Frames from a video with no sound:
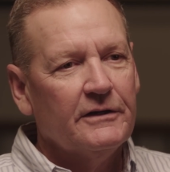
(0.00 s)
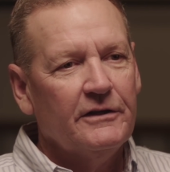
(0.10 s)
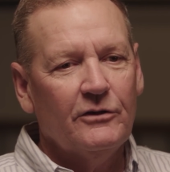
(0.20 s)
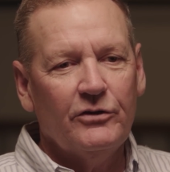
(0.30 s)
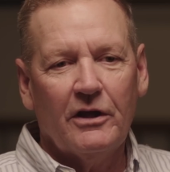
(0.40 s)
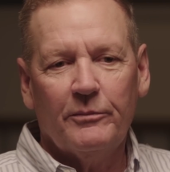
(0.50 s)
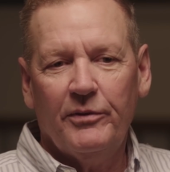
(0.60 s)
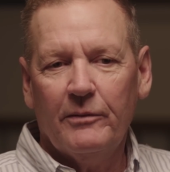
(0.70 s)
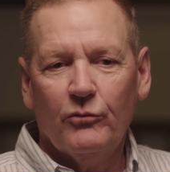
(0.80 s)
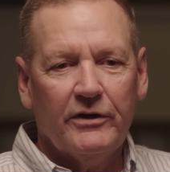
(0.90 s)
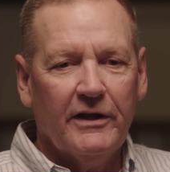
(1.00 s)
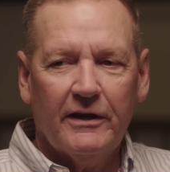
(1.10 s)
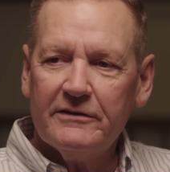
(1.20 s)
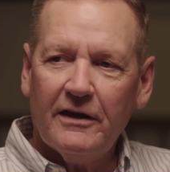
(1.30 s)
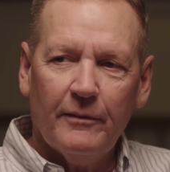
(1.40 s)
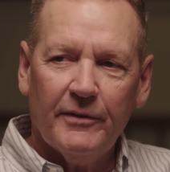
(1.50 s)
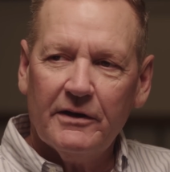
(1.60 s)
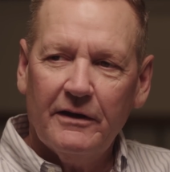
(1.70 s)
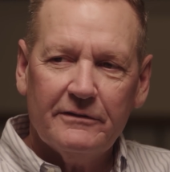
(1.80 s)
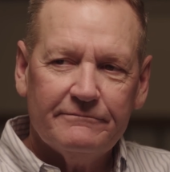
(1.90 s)
you got to play them one day at a time.
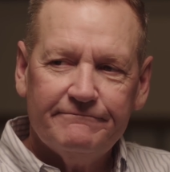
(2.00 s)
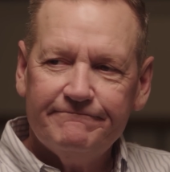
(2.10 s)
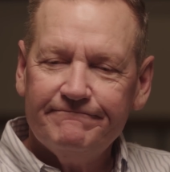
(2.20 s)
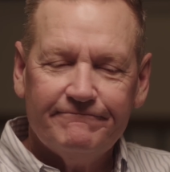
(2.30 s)
And